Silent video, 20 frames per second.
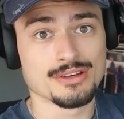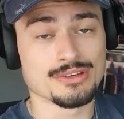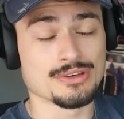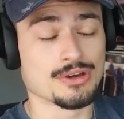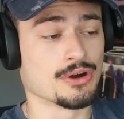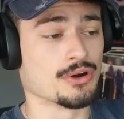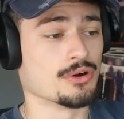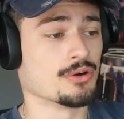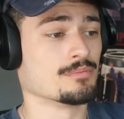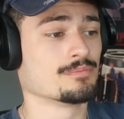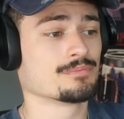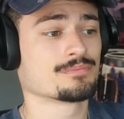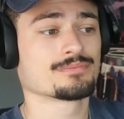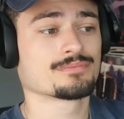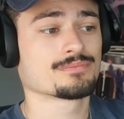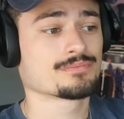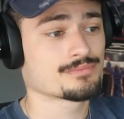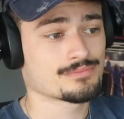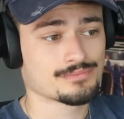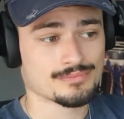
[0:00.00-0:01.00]
Yo,
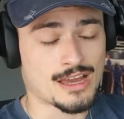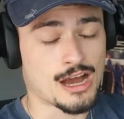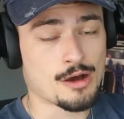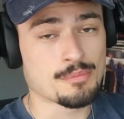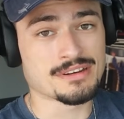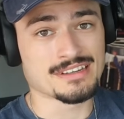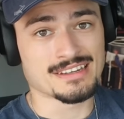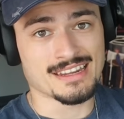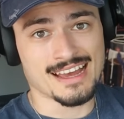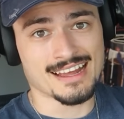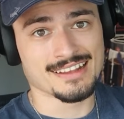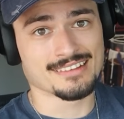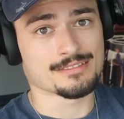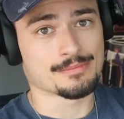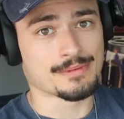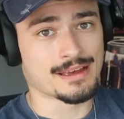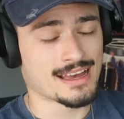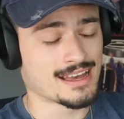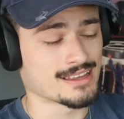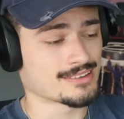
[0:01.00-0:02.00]
I'll be
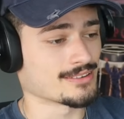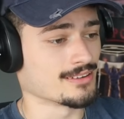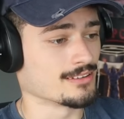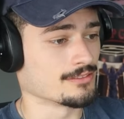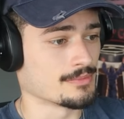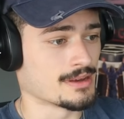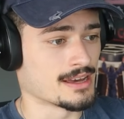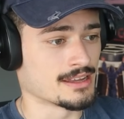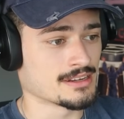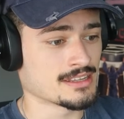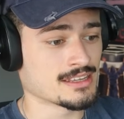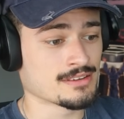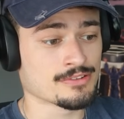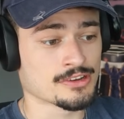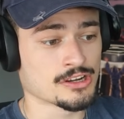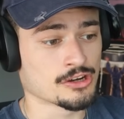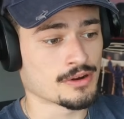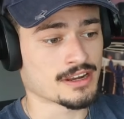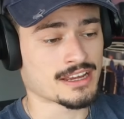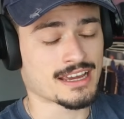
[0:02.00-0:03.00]
dancing my ass off, man,
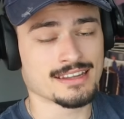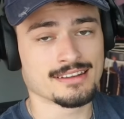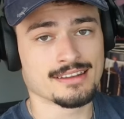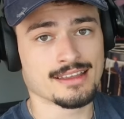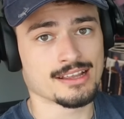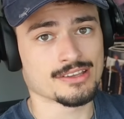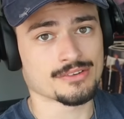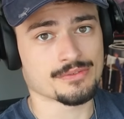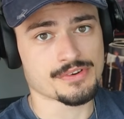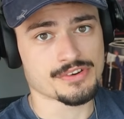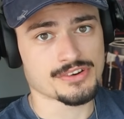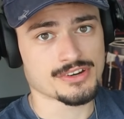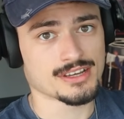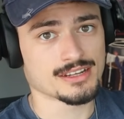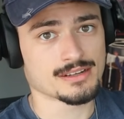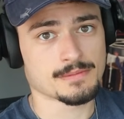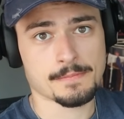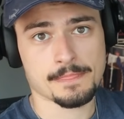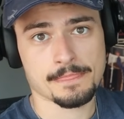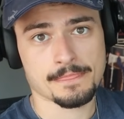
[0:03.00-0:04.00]
even though I can't dance for
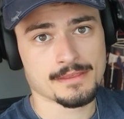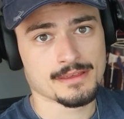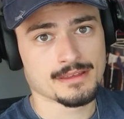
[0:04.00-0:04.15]
shit.